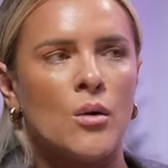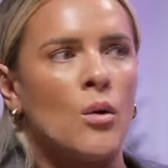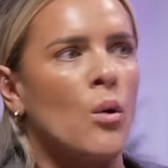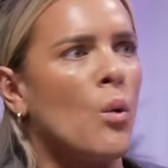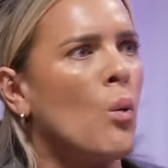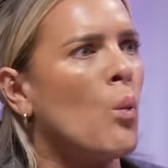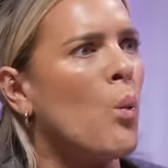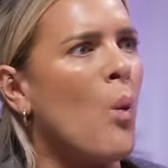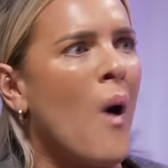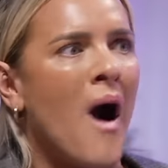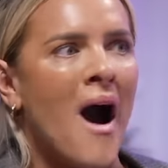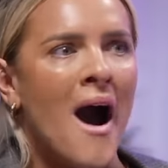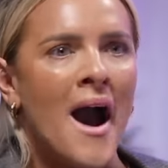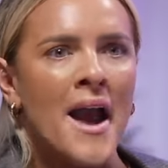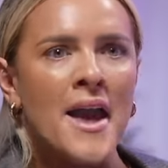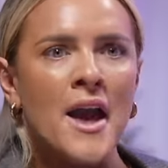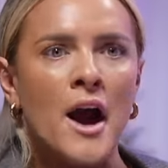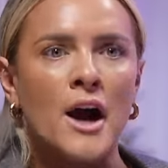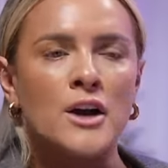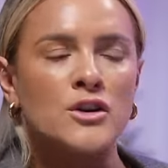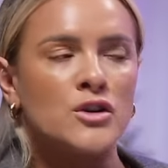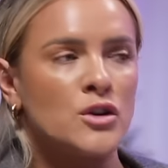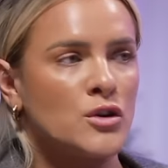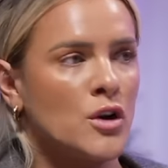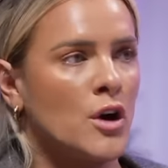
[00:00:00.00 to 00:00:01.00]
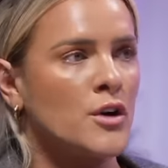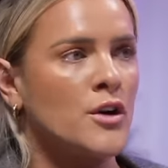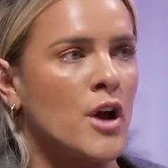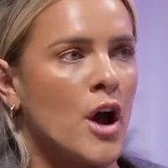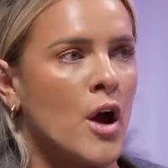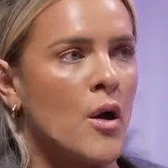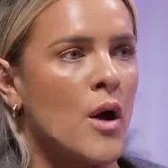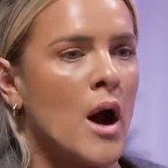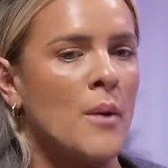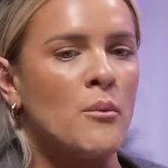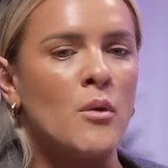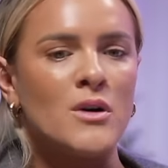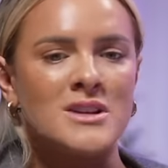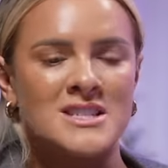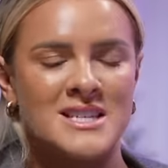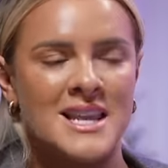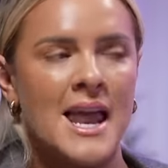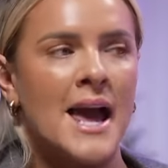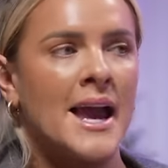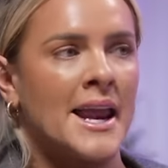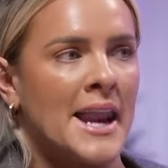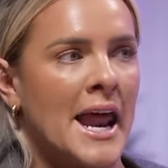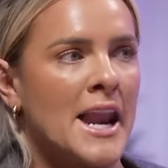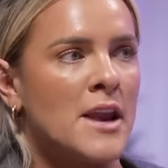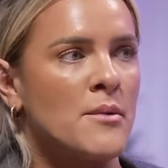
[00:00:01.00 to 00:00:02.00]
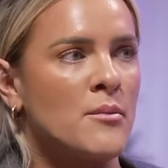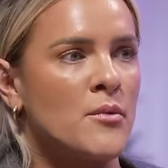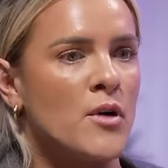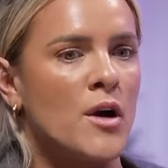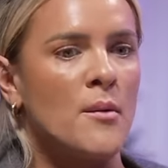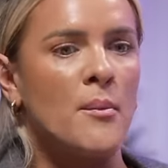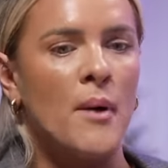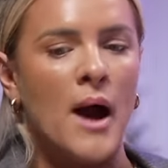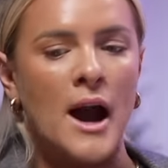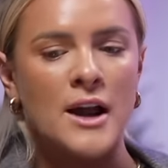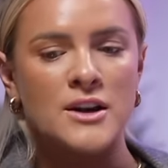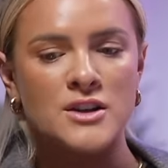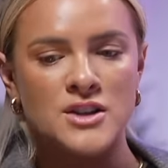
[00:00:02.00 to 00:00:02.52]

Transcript: Why? I do not know. I'm not slagging Edinburgh, but I